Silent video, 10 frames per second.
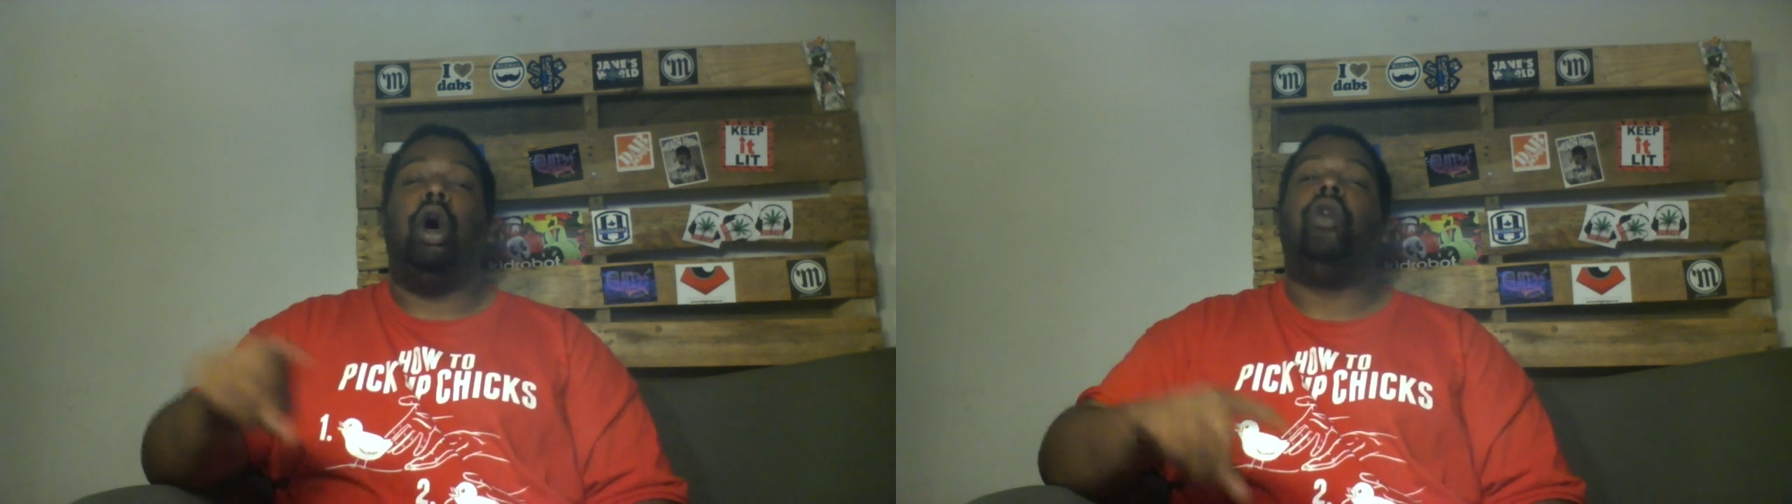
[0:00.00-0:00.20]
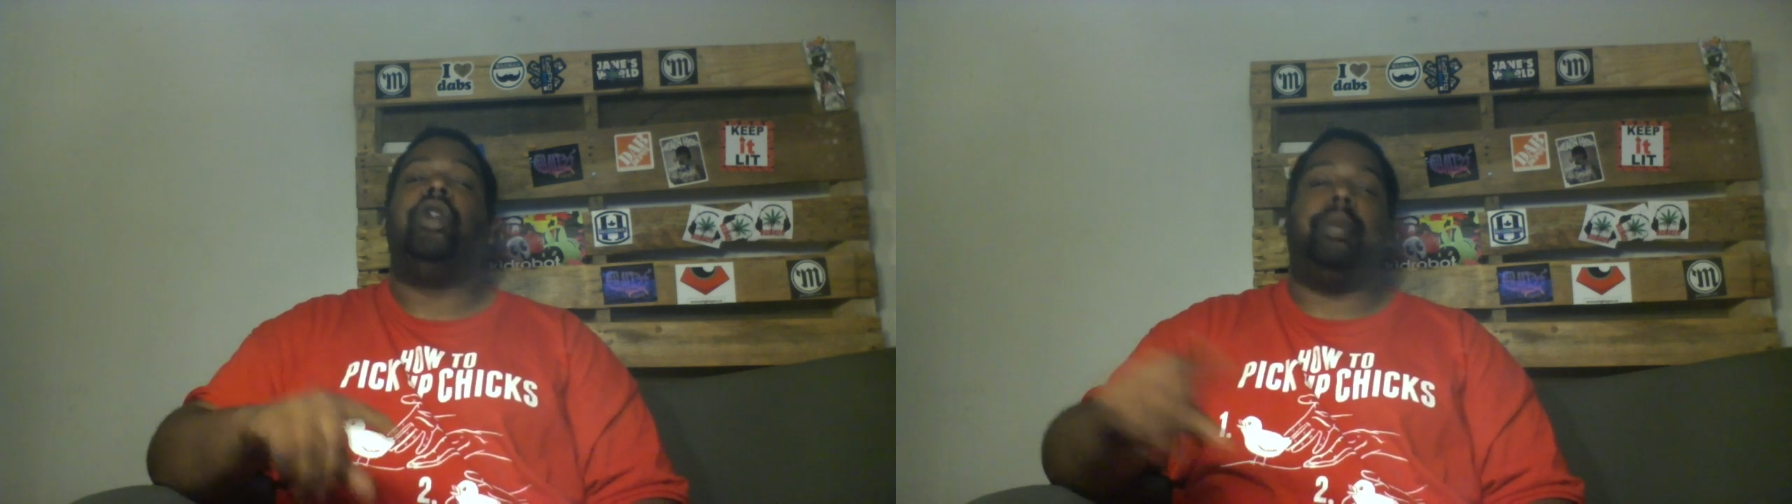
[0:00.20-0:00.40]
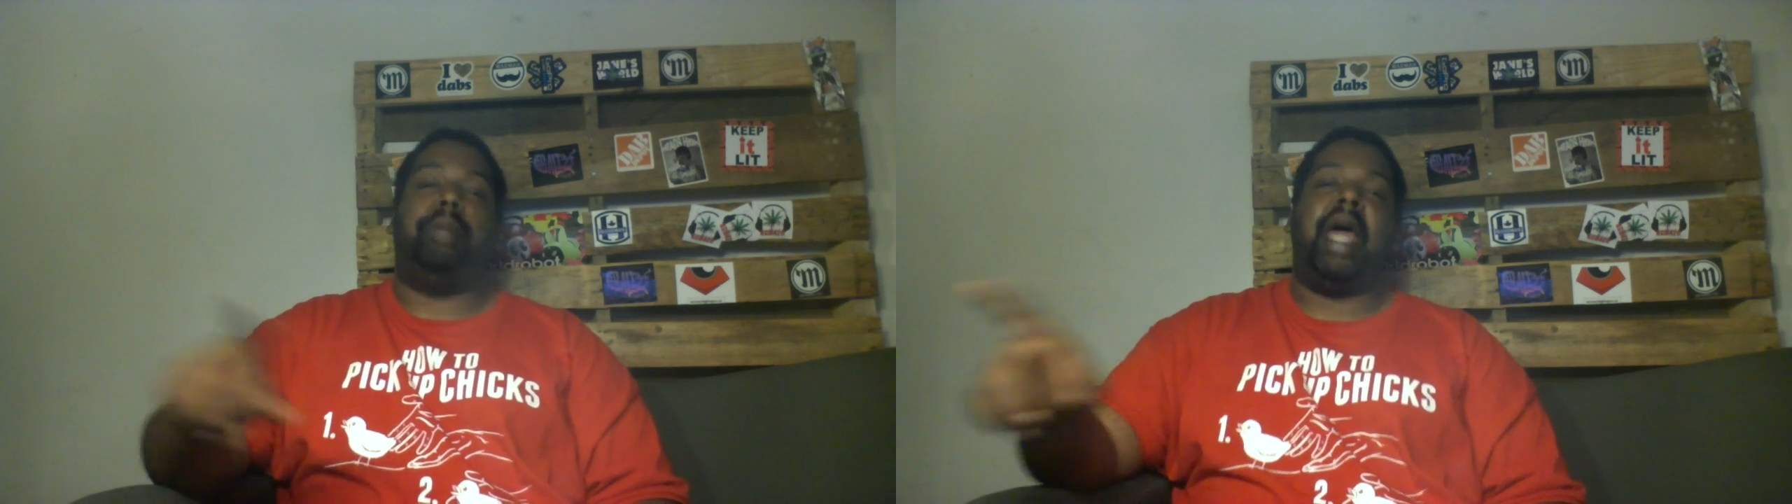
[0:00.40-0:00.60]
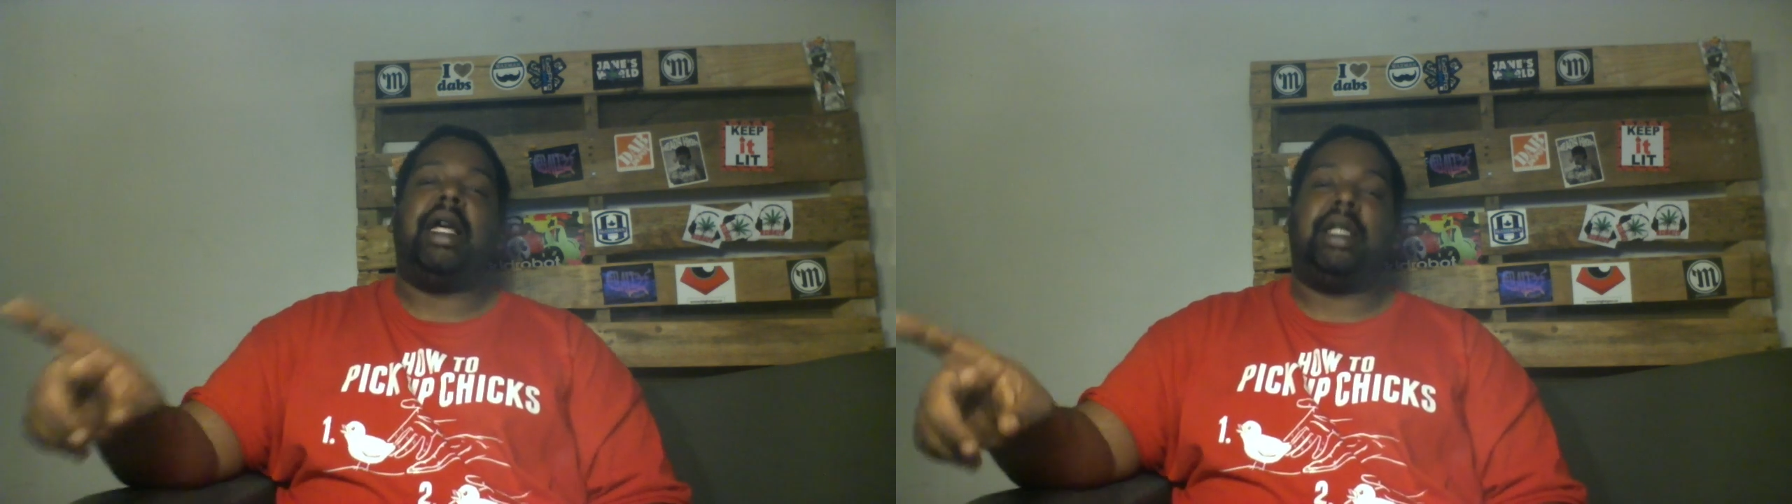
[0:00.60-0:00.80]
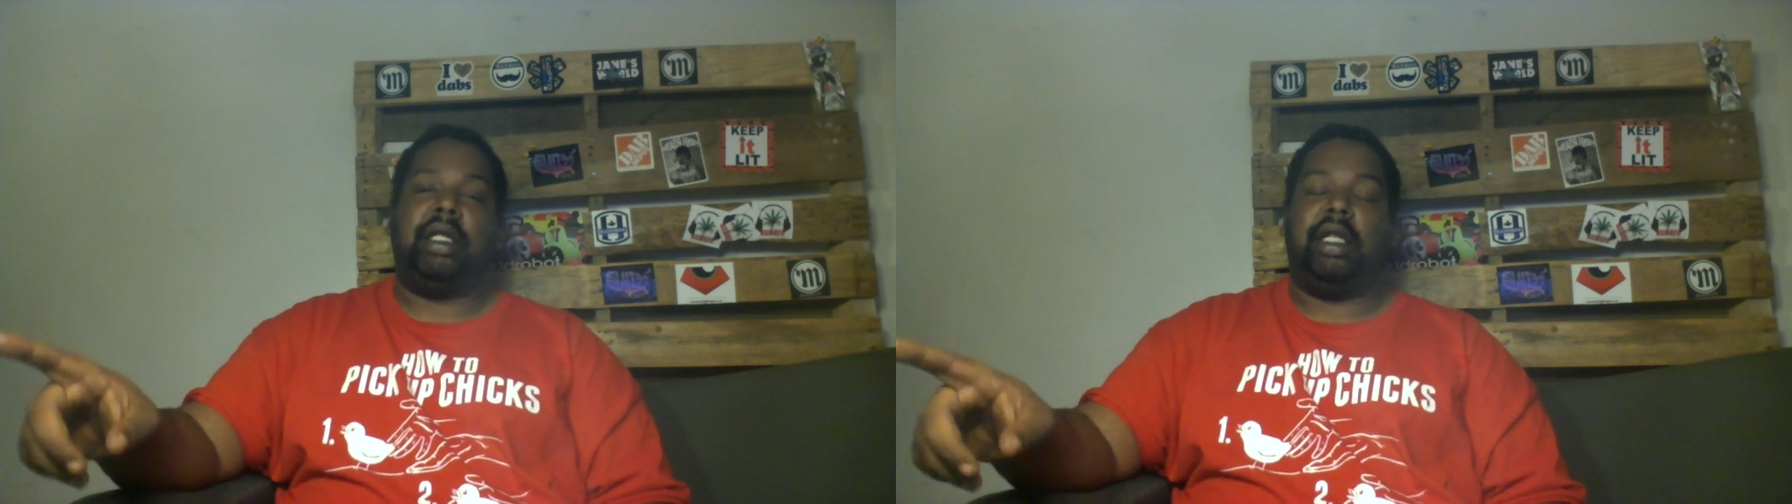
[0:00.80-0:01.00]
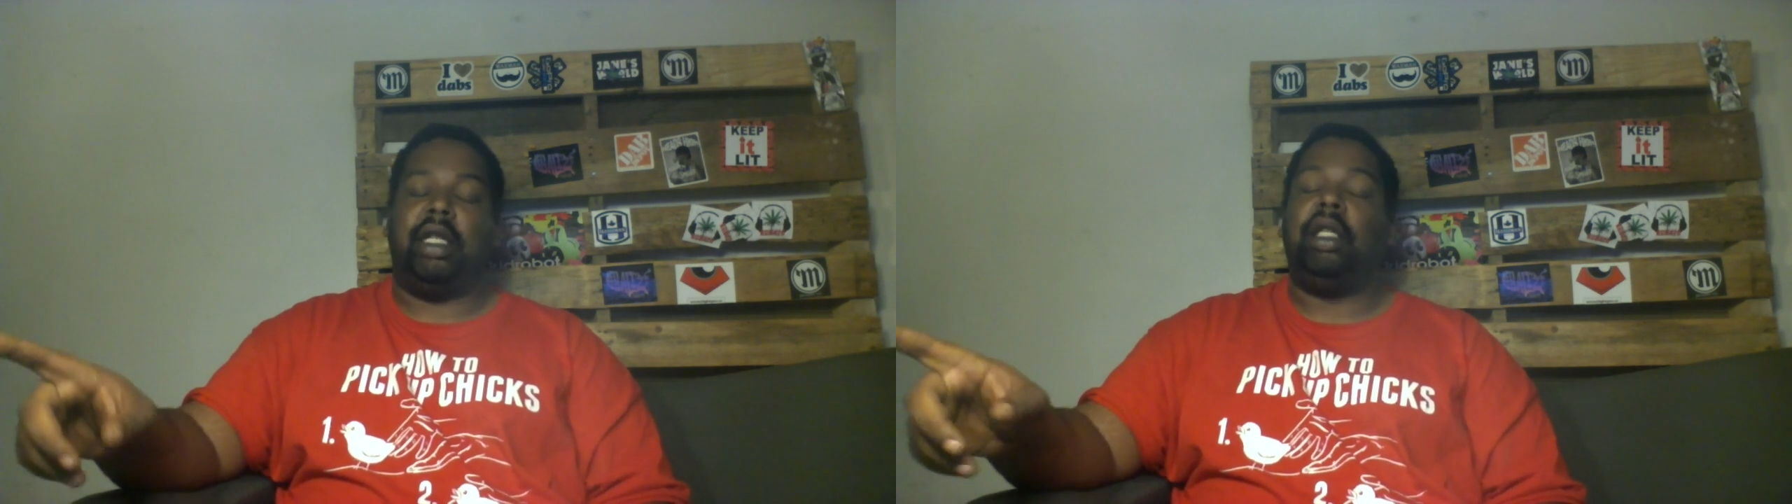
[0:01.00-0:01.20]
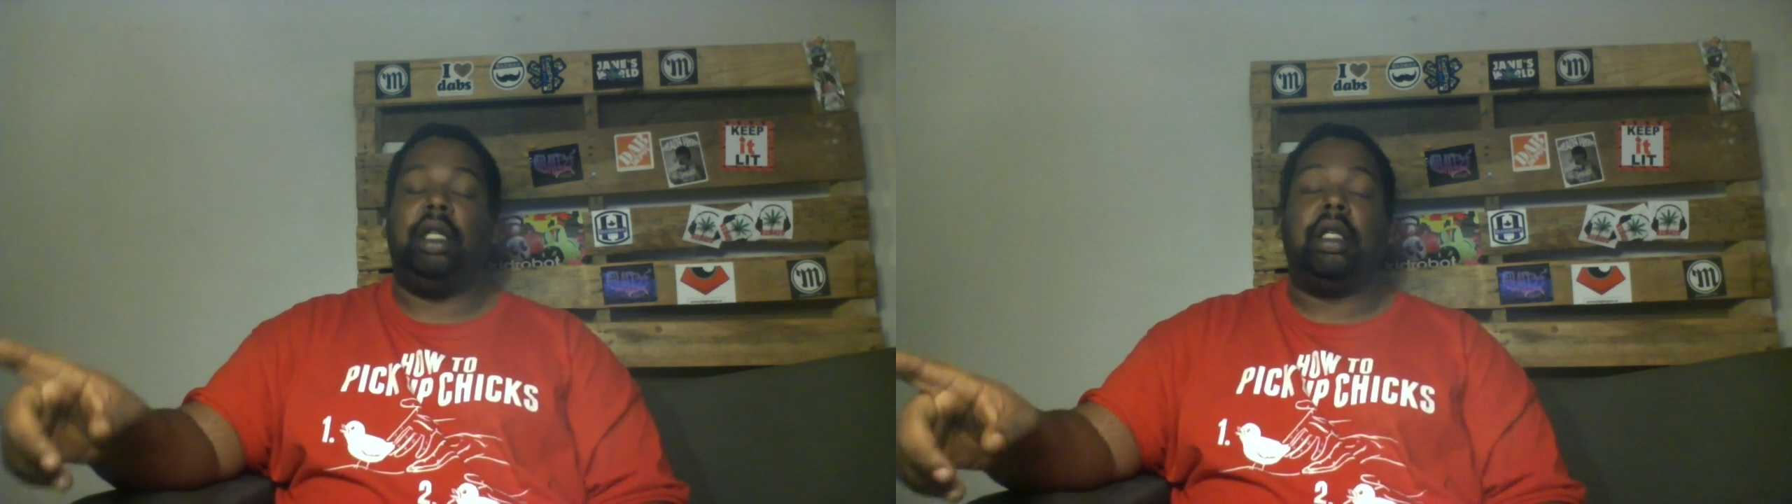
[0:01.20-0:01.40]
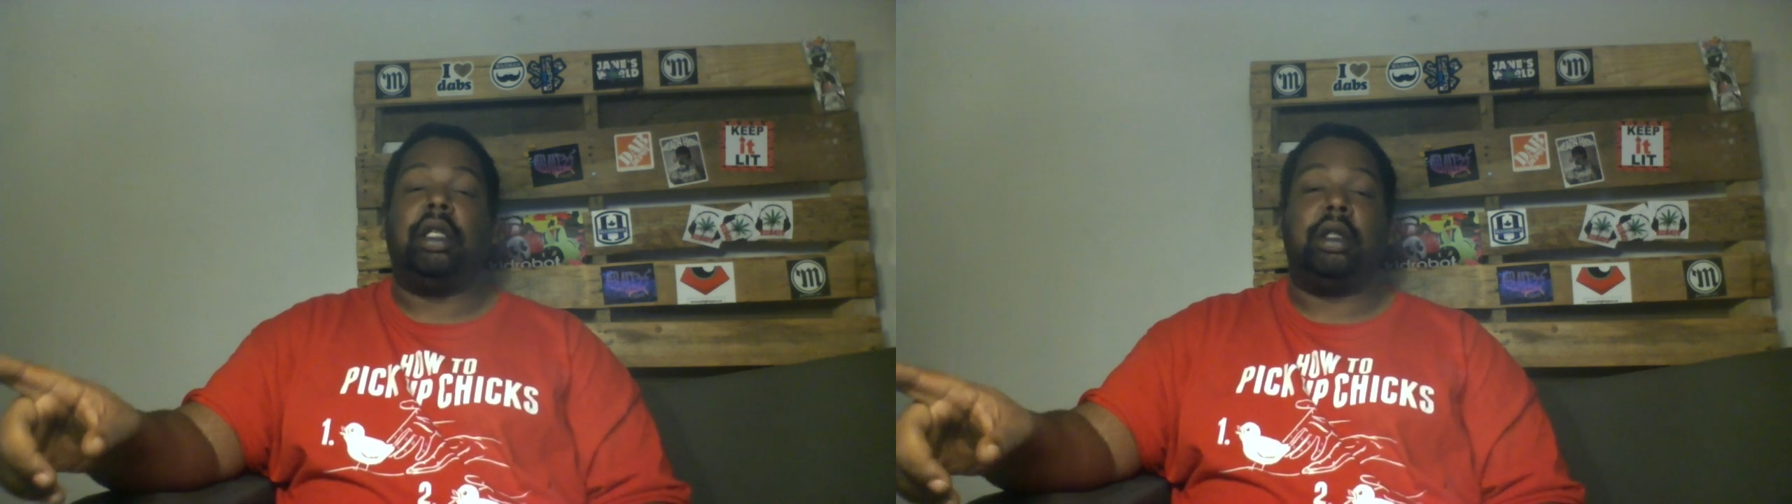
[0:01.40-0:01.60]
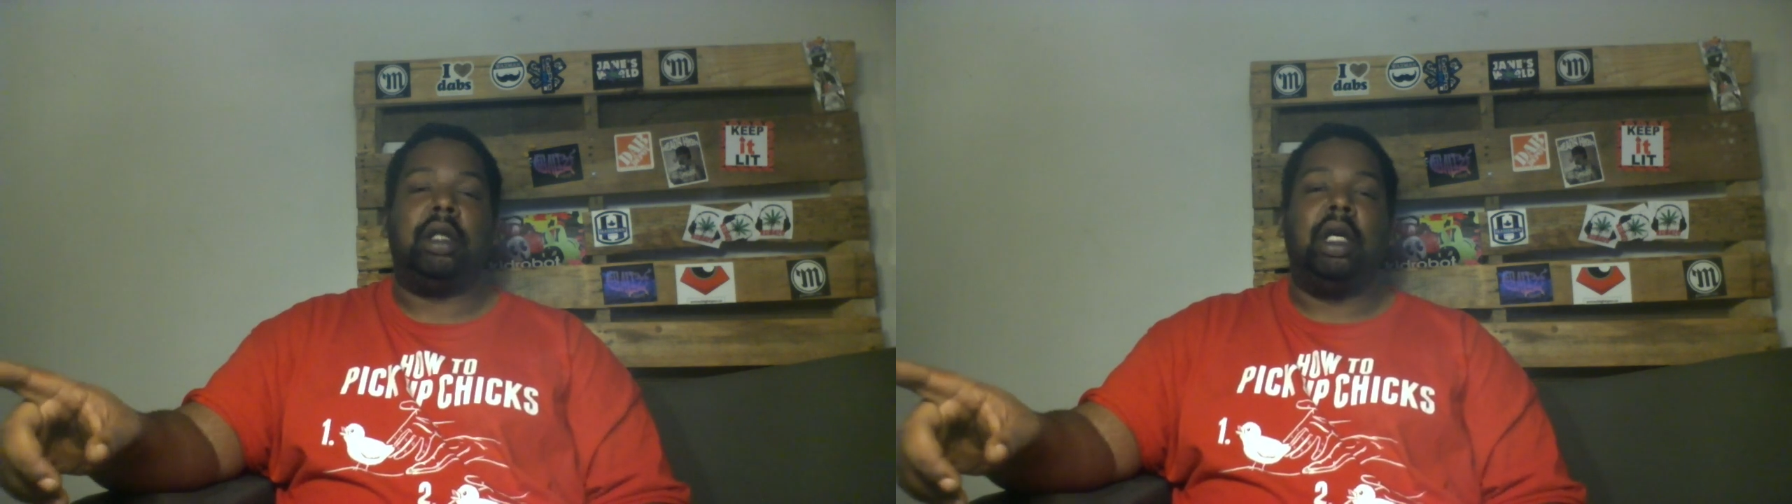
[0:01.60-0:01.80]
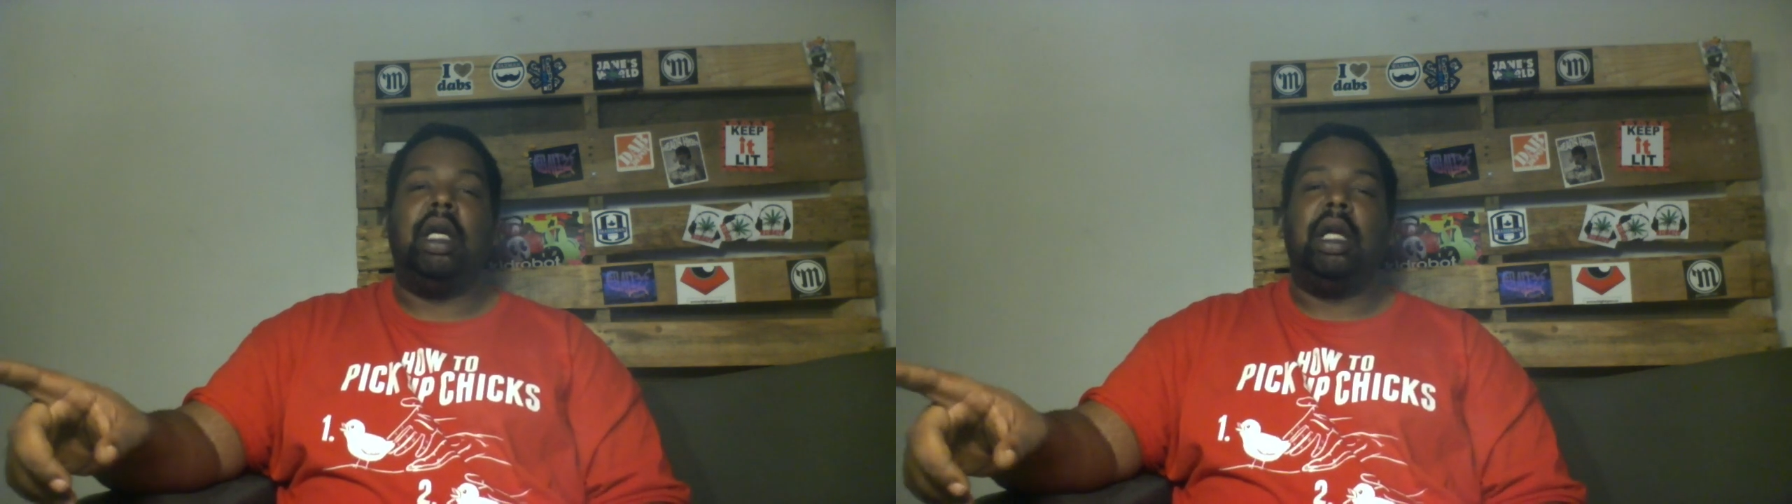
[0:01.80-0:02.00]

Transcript: over the past 10 years